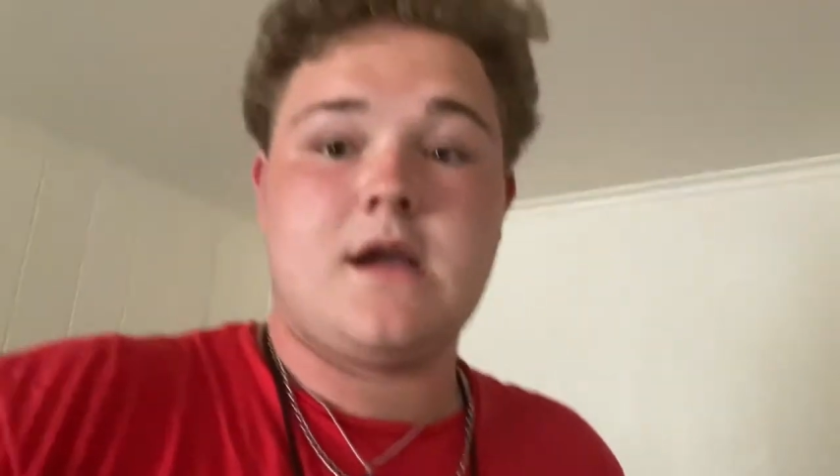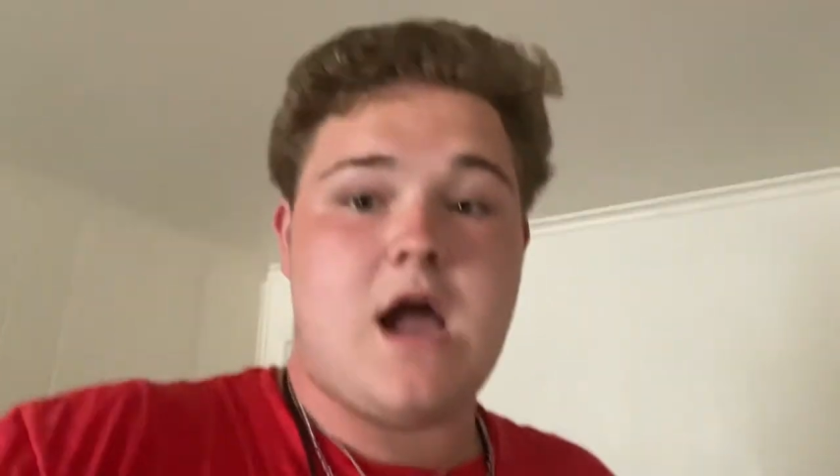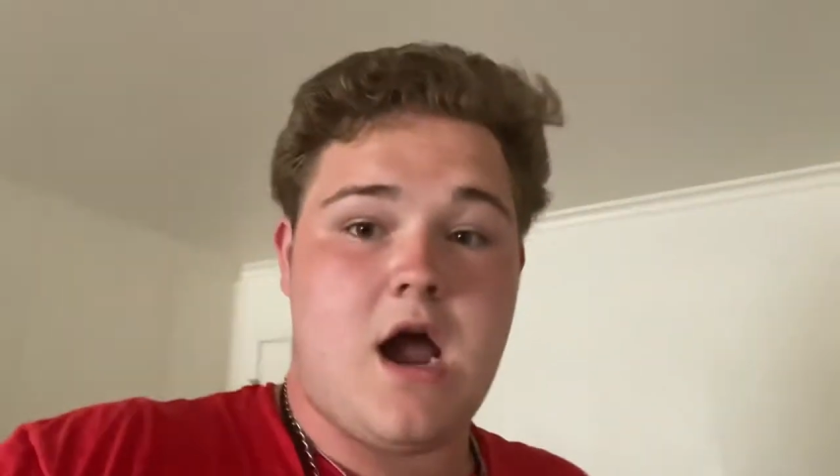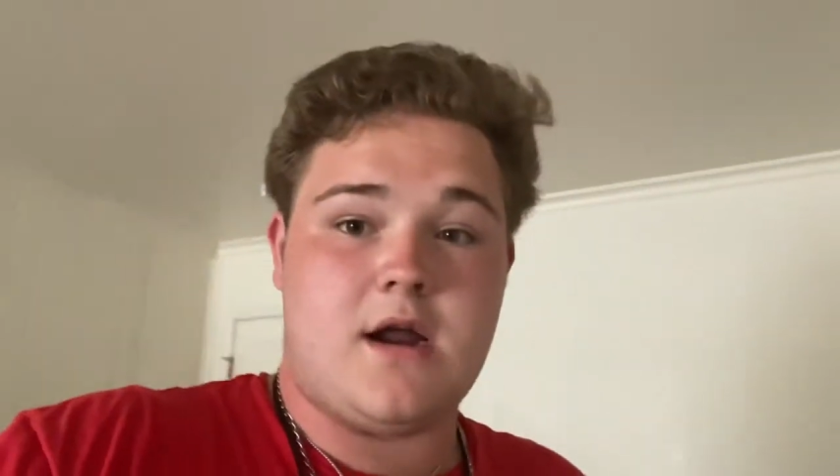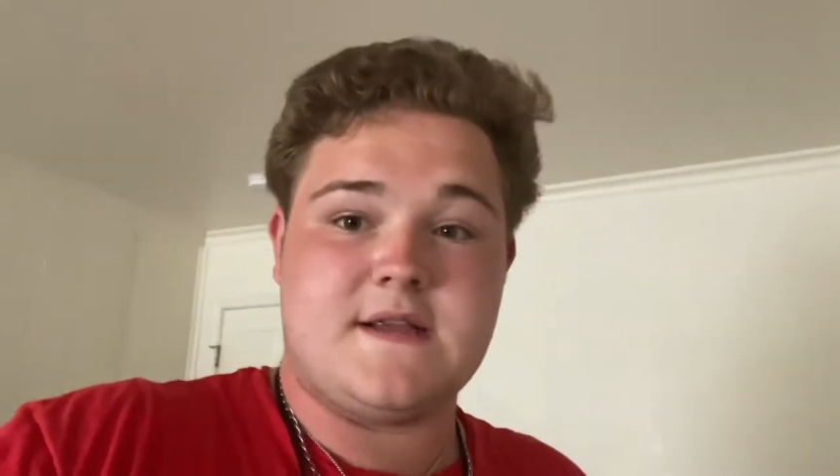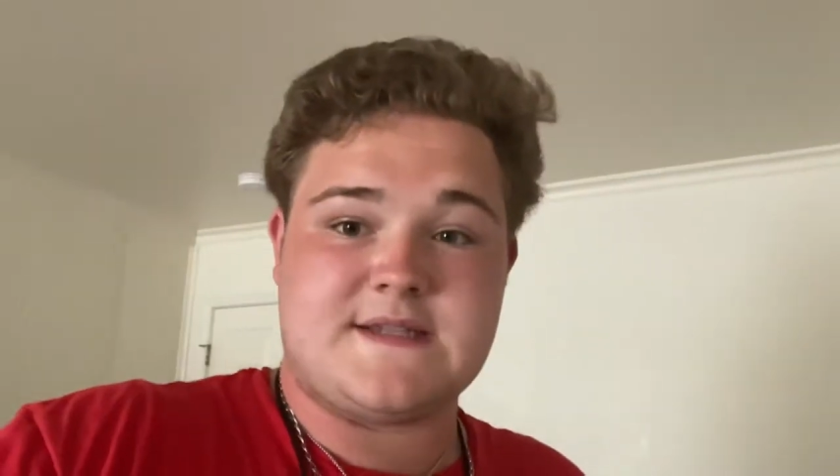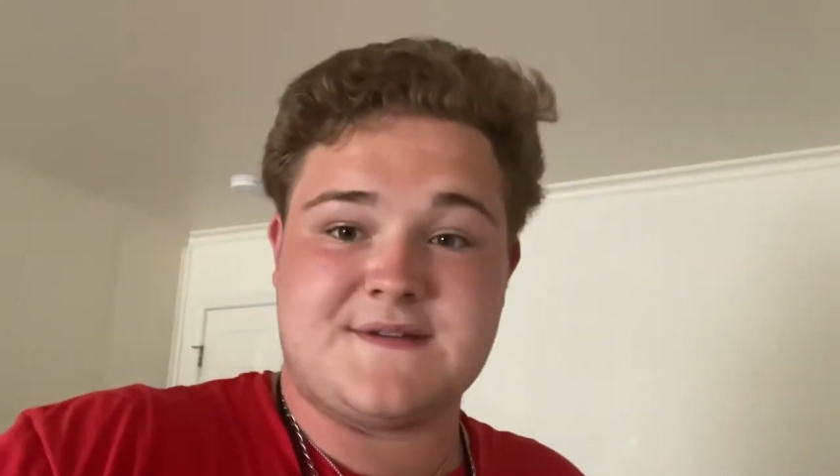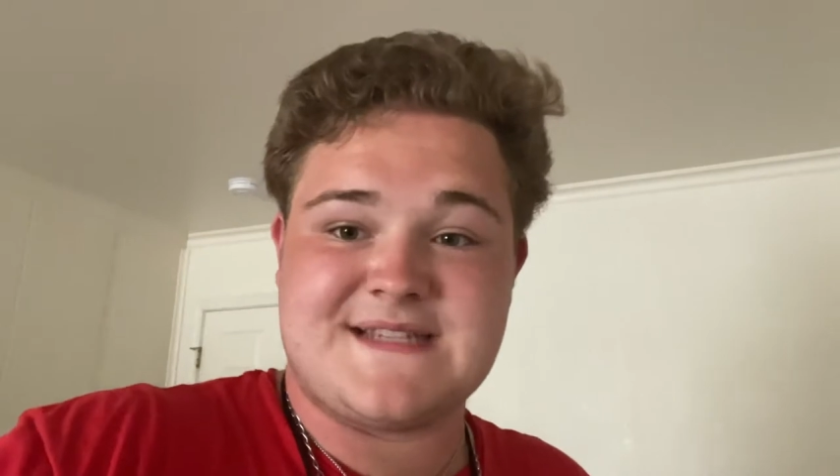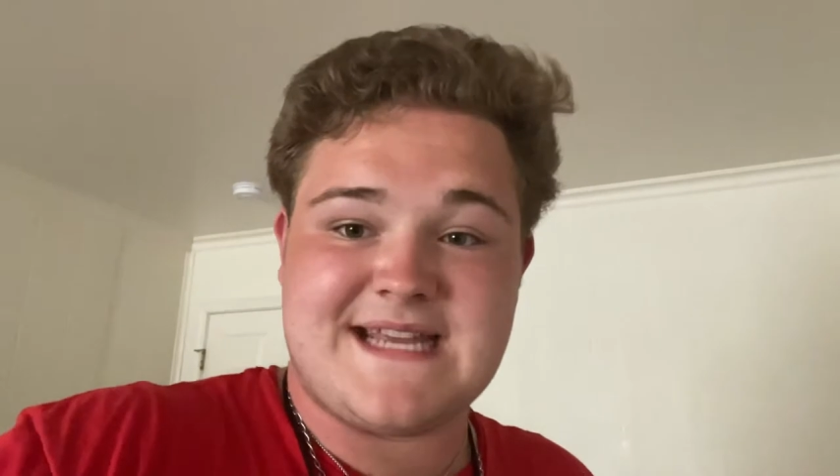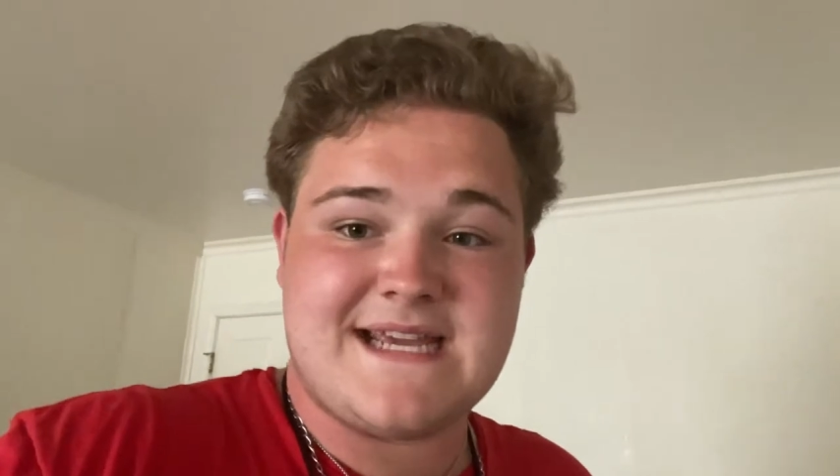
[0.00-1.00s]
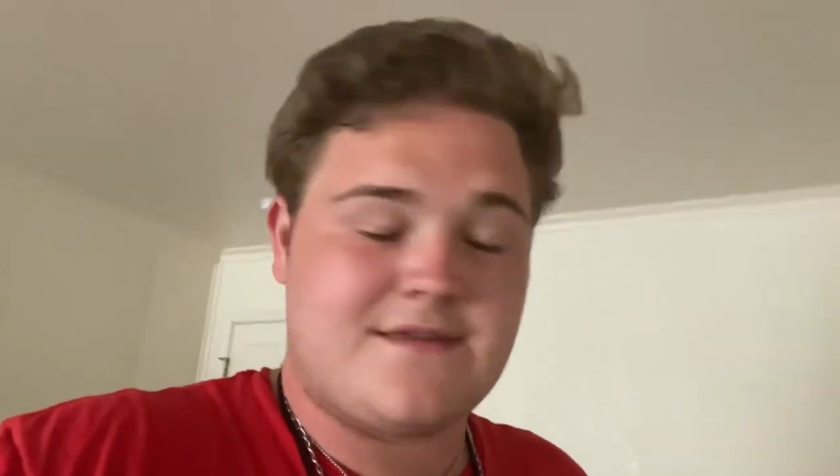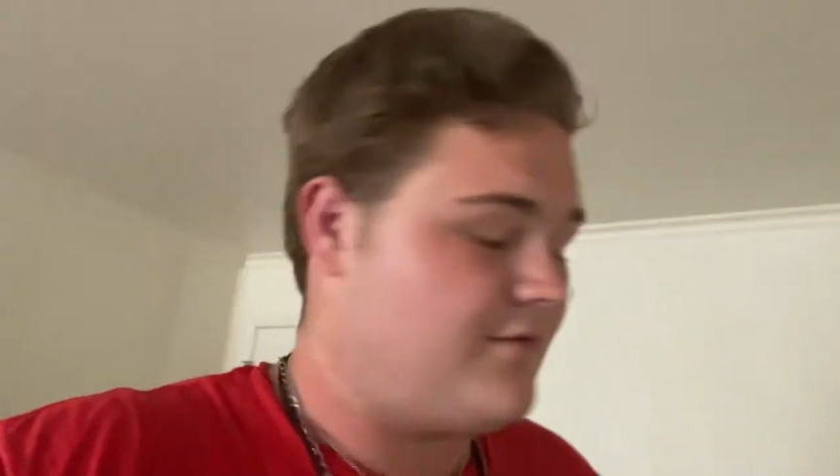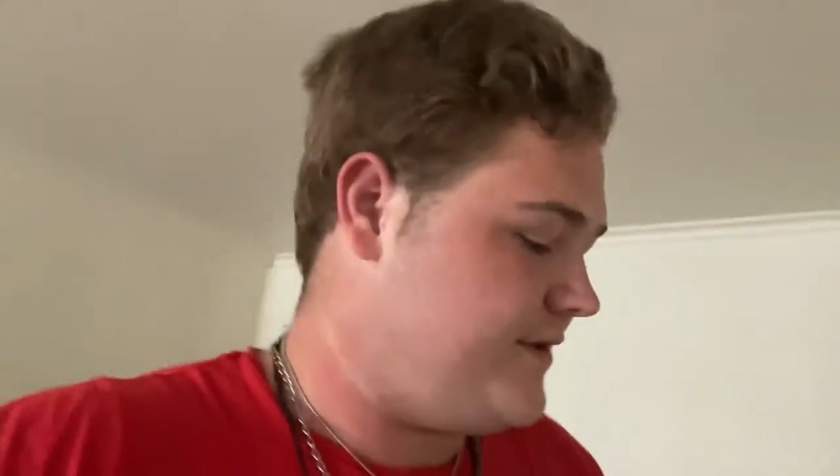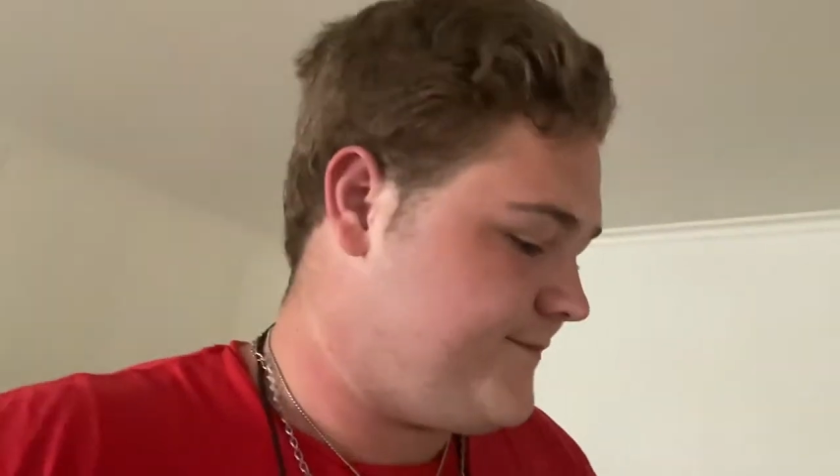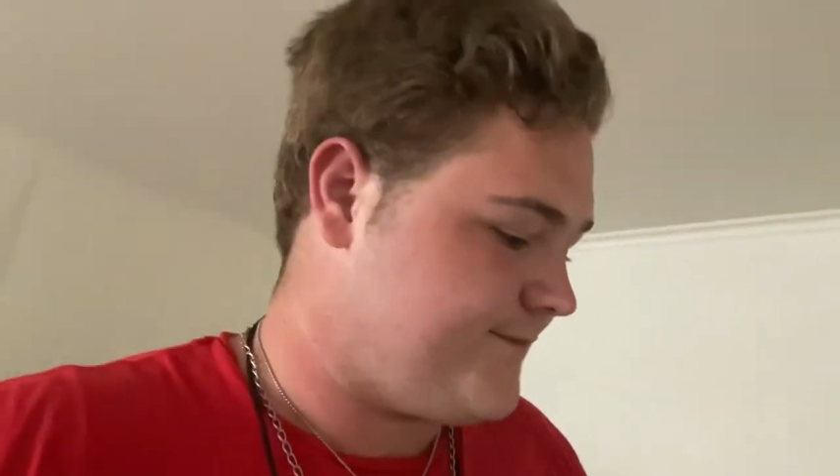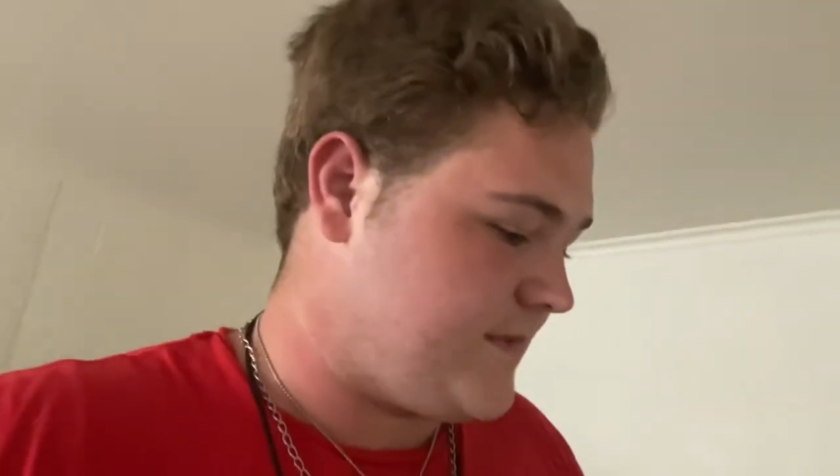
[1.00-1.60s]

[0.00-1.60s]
All right, so it's day 3.